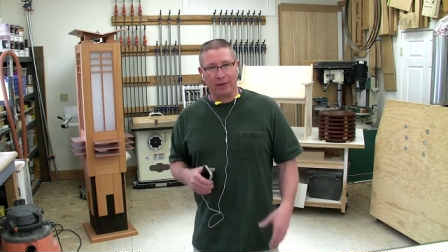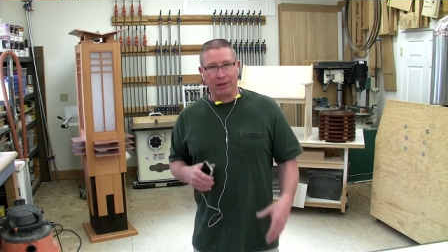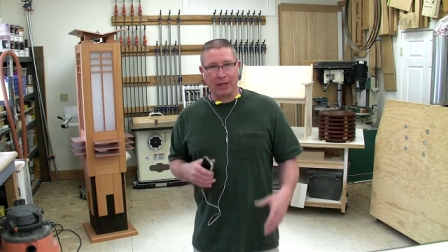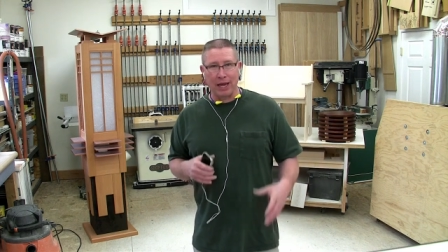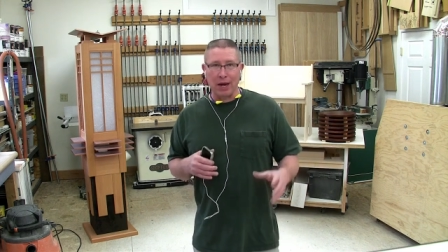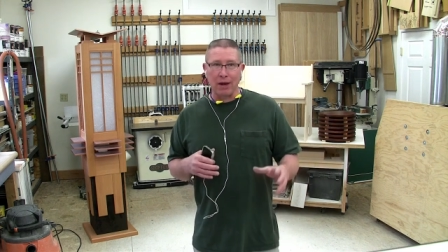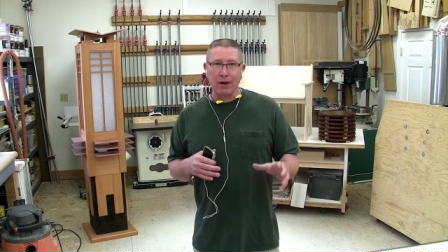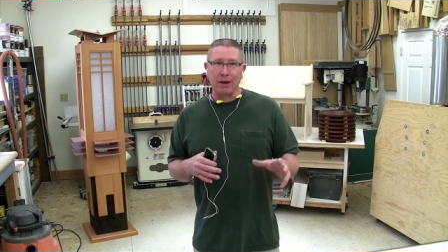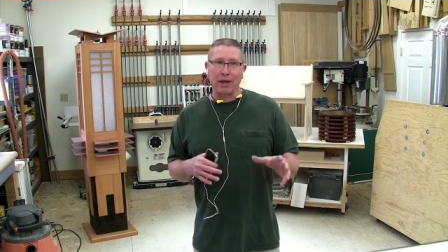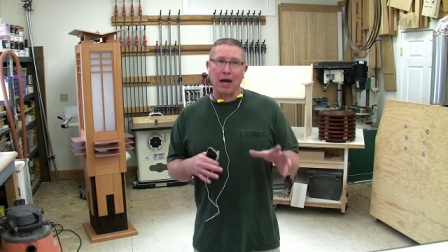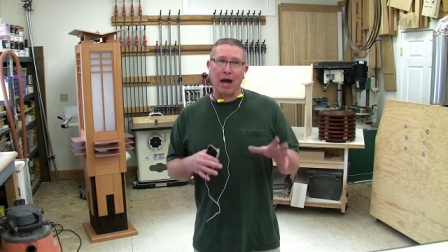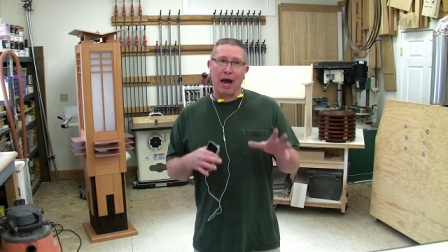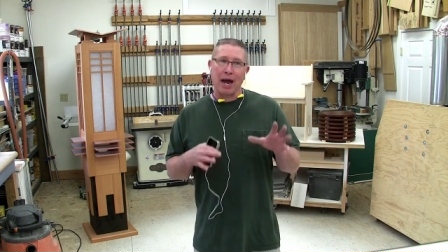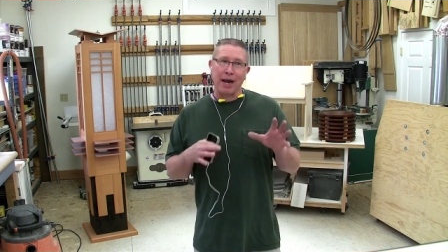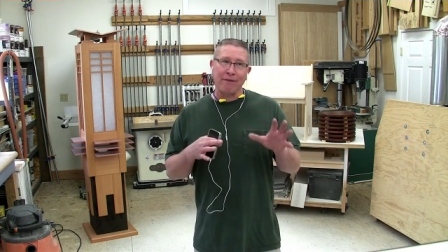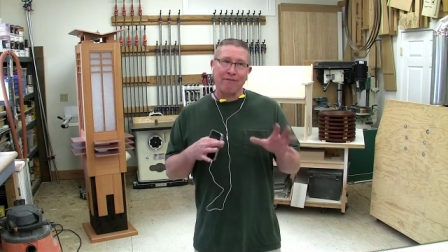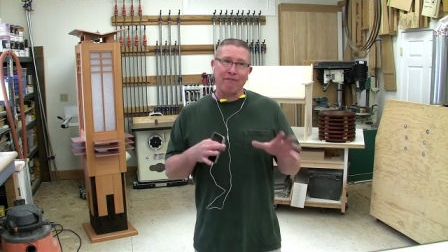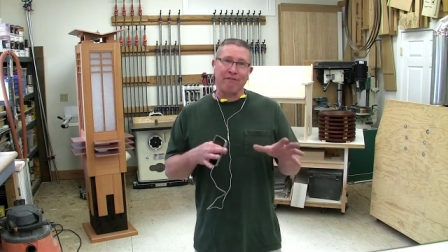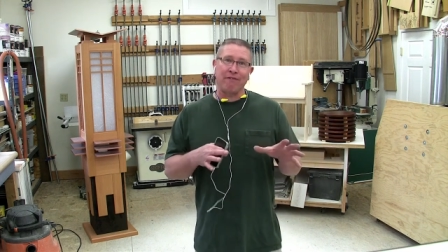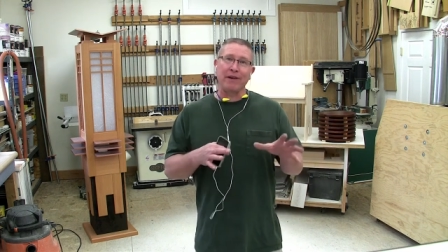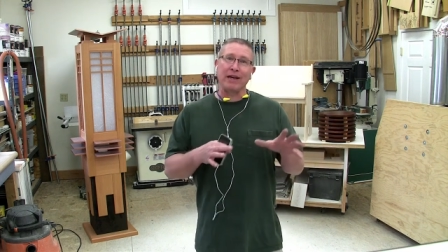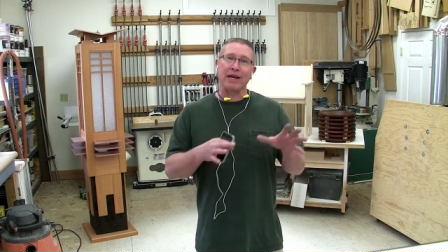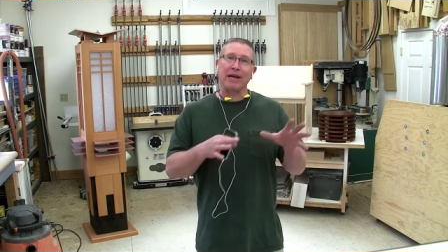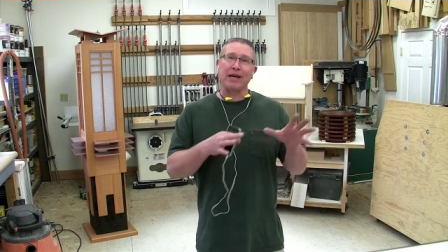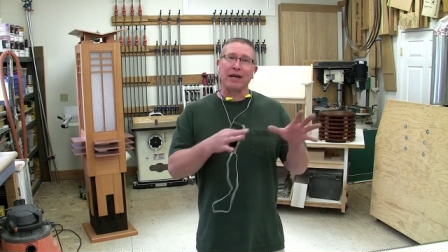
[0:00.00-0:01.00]
they, I
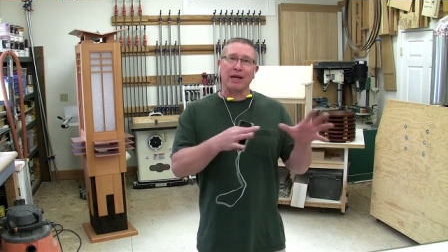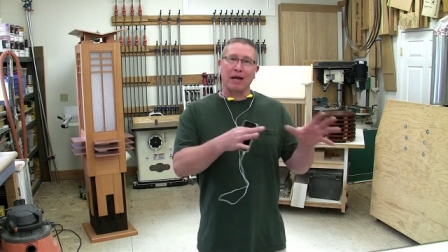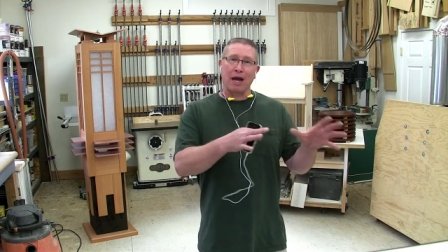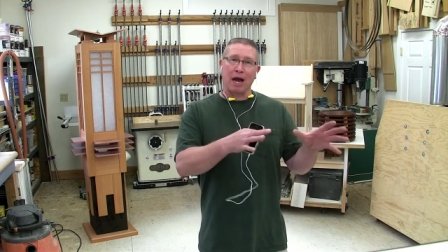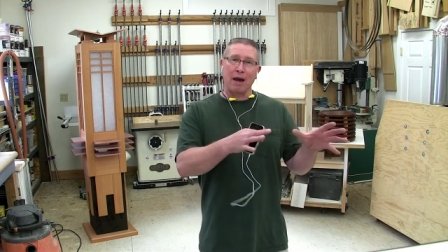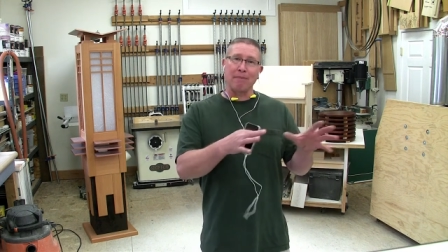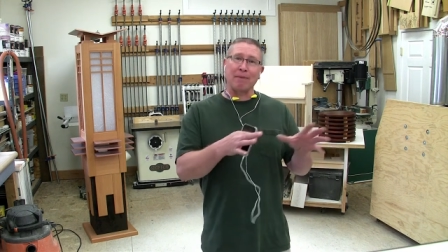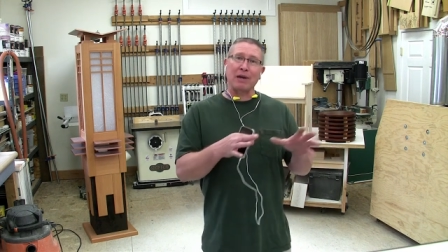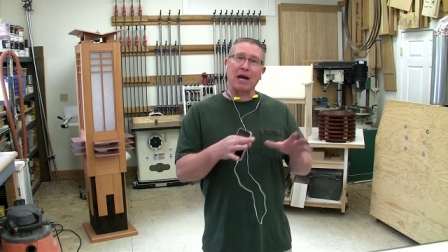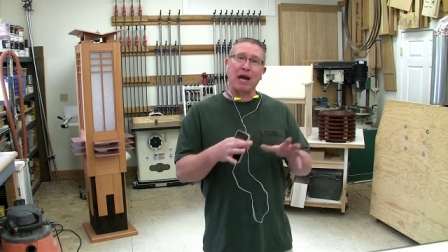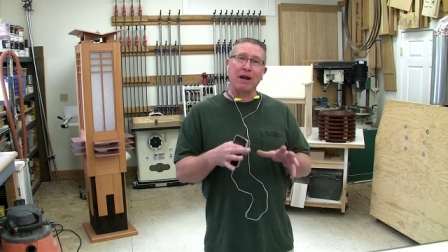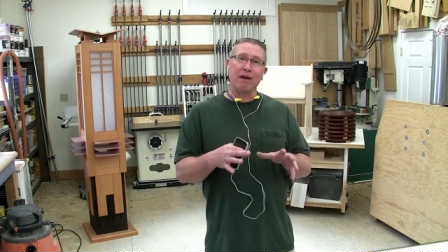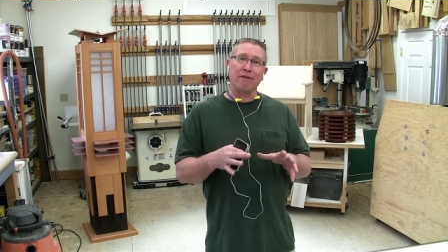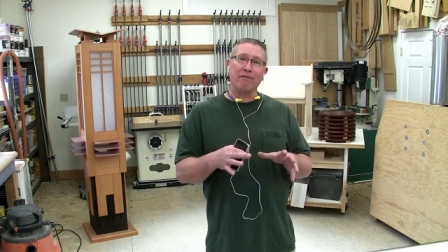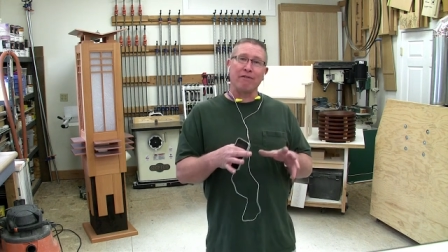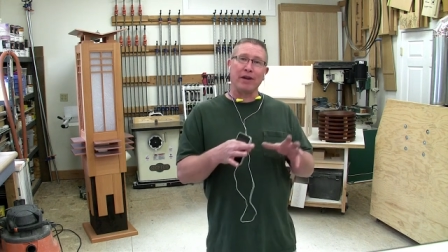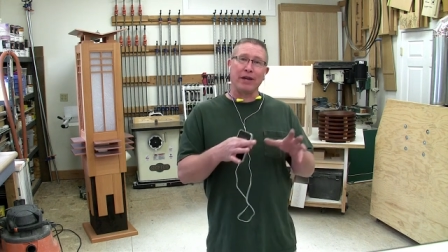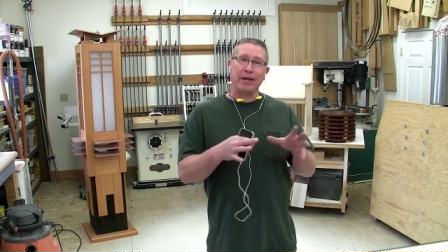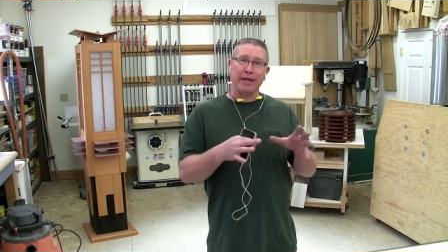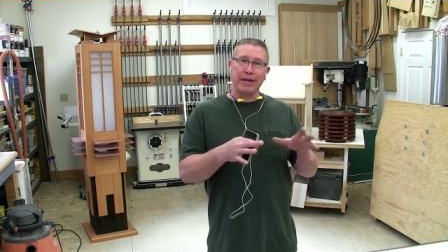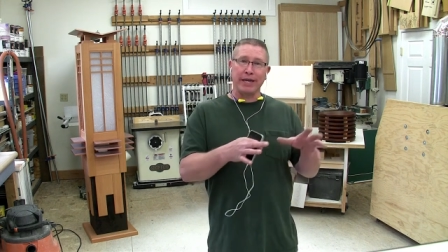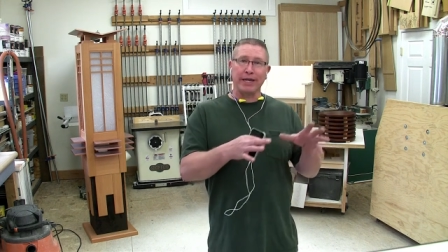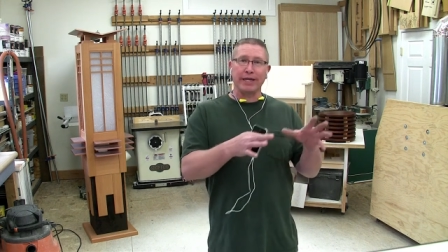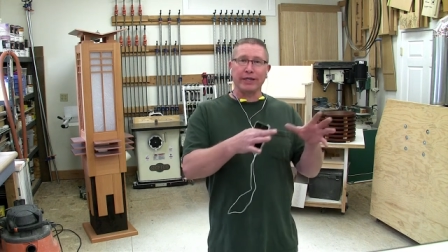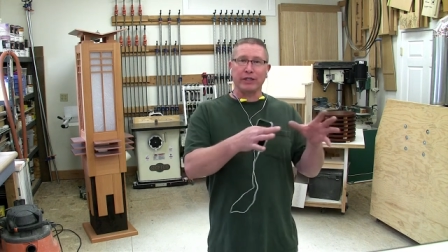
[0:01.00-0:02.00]
fit, I'm kind of a
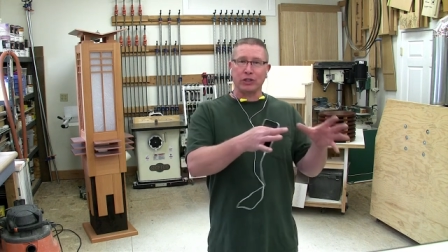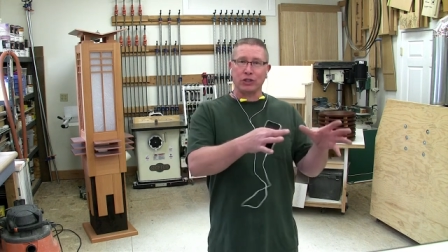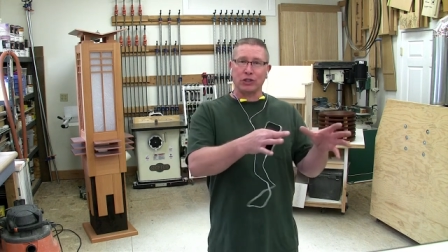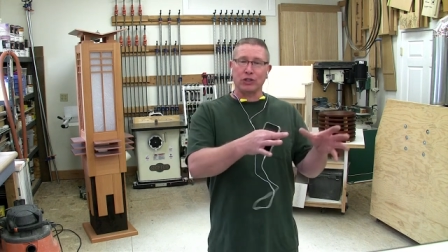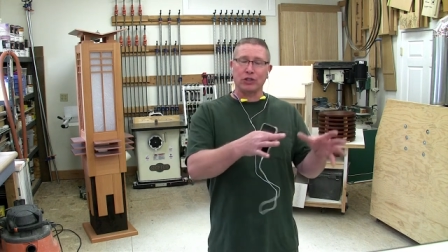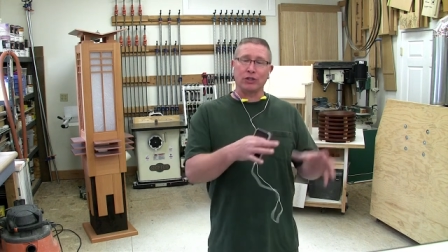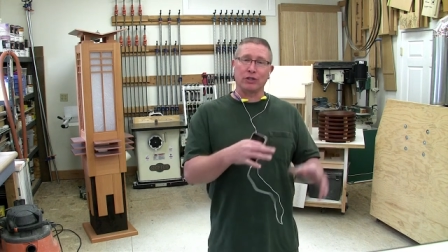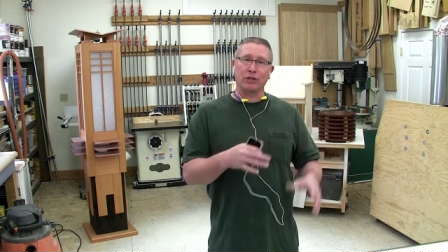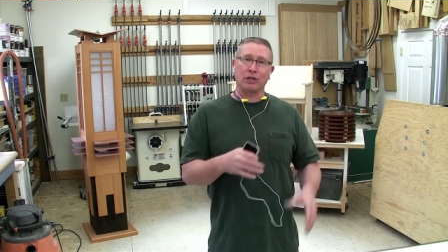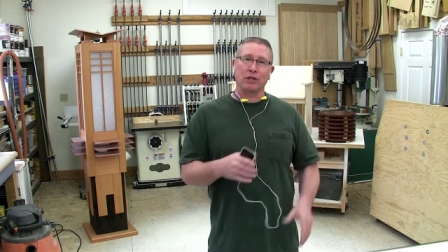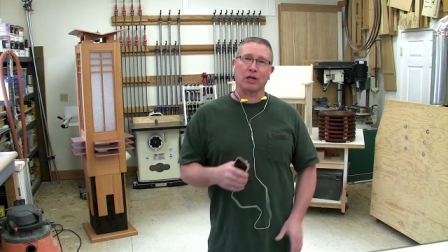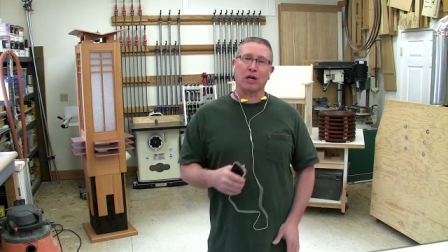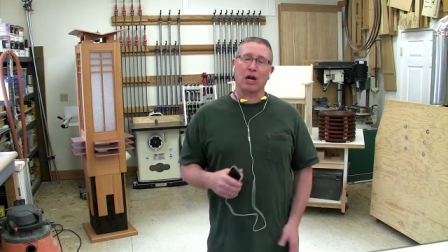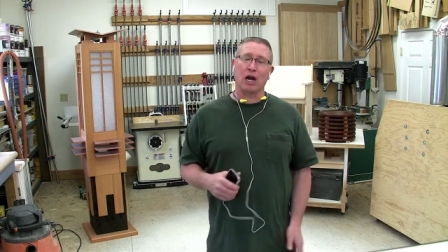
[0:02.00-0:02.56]
niche,